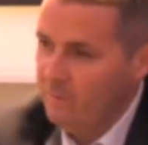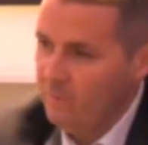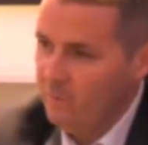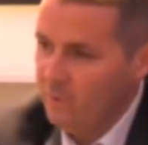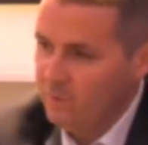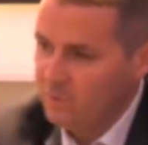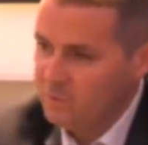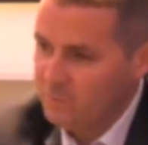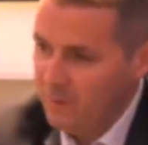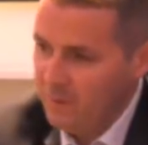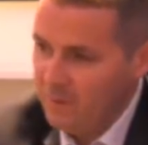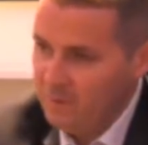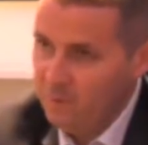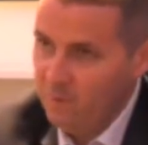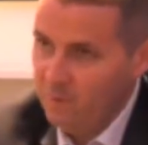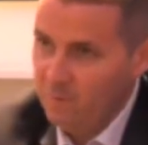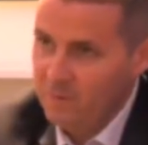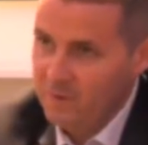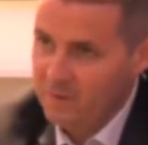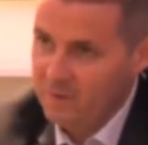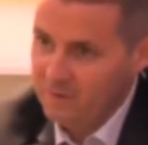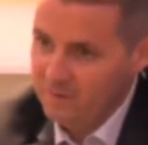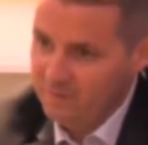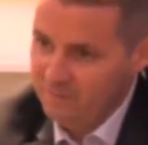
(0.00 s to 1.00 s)
We'll spend what
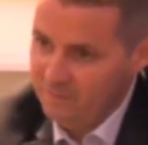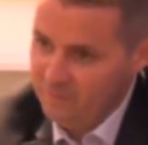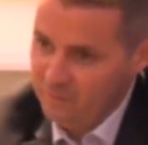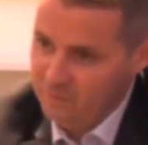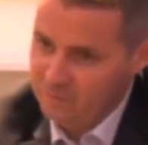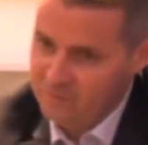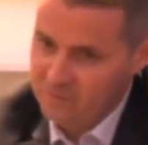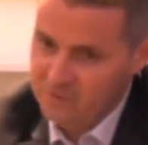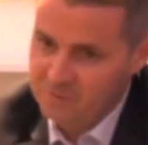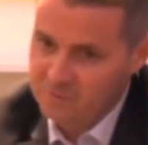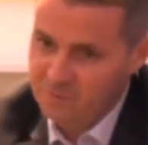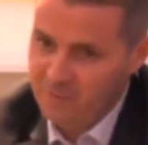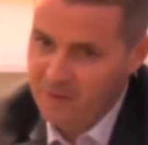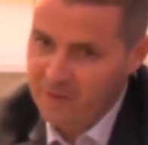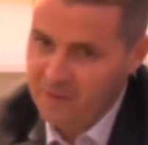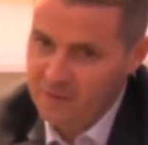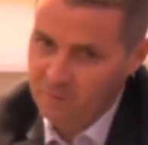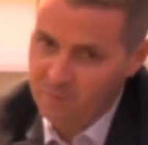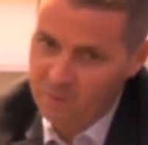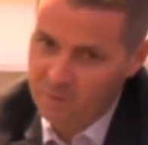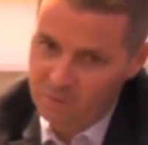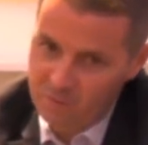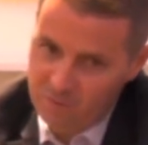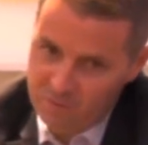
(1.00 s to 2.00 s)
we can afford to spend,
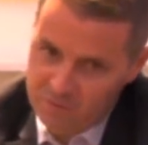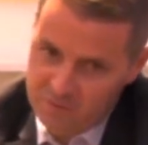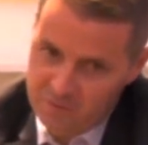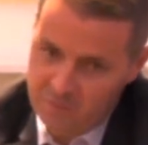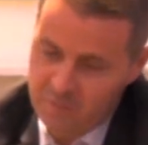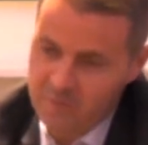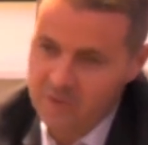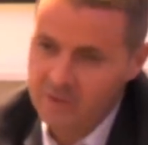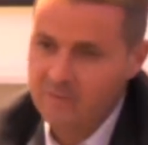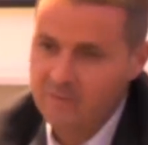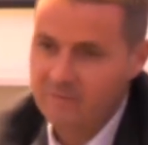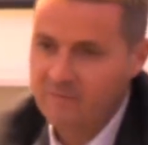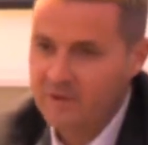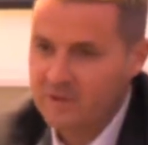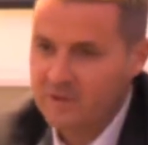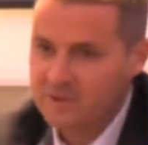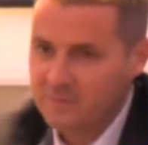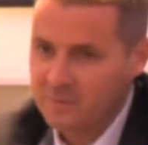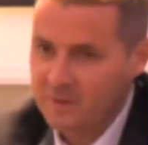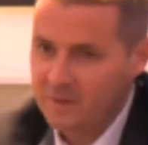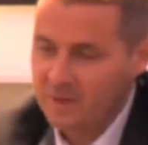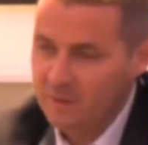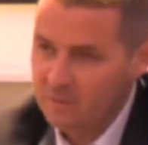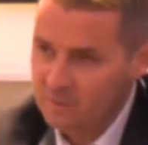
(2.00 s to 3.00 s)
and we'll look to bring
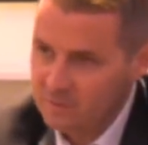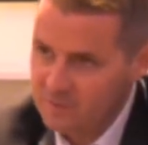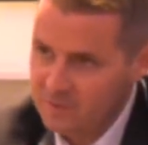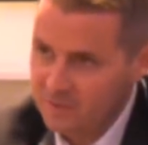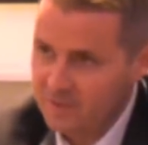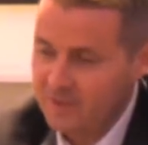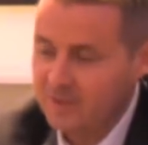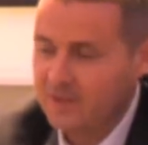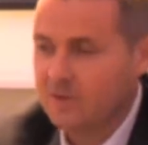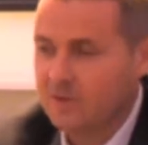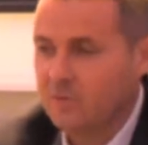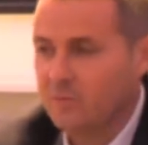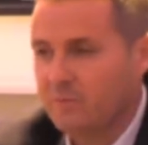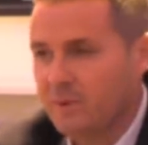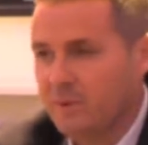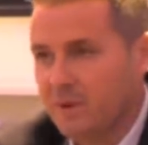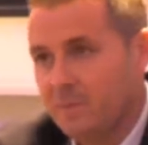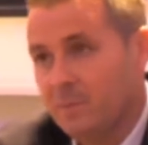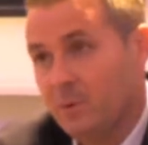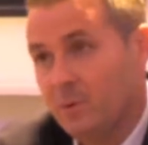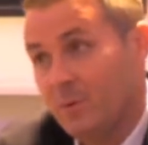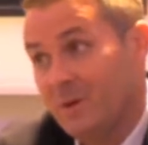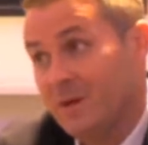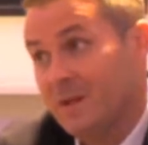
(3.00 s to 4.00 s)
investment and look to get good
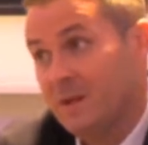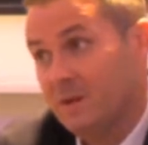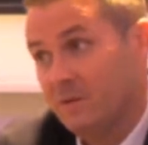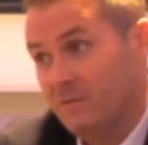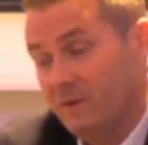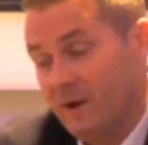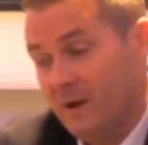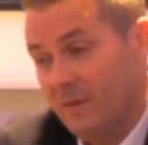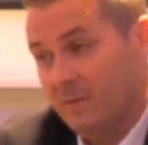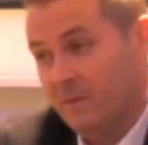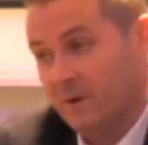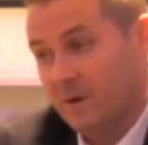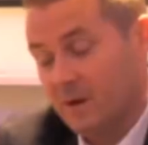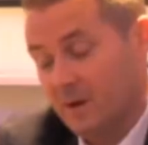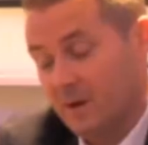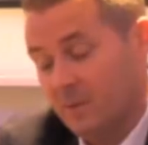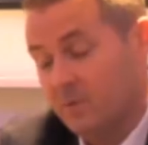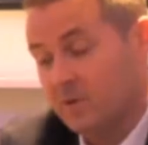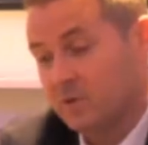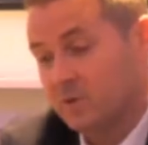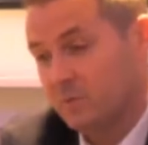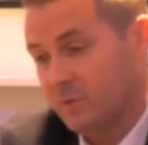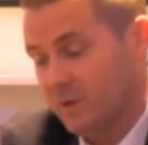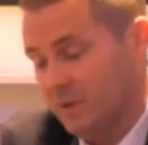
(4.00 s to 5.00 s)
people in and around the
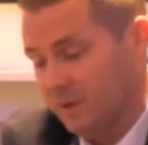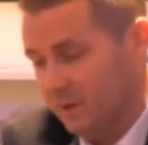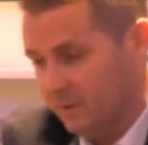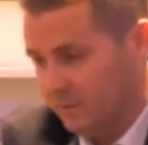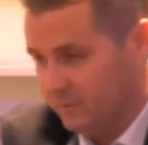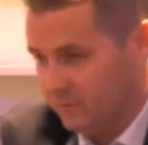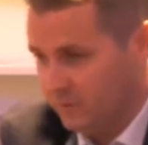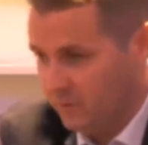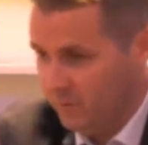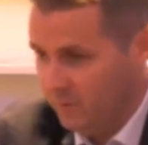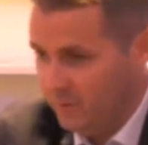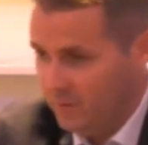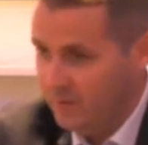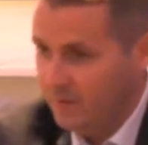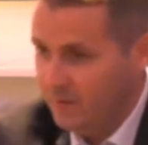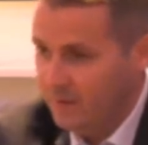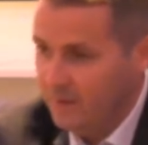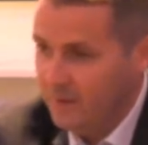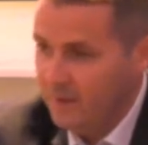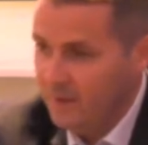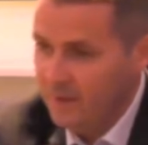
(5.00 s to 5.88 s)
club, which we are doing.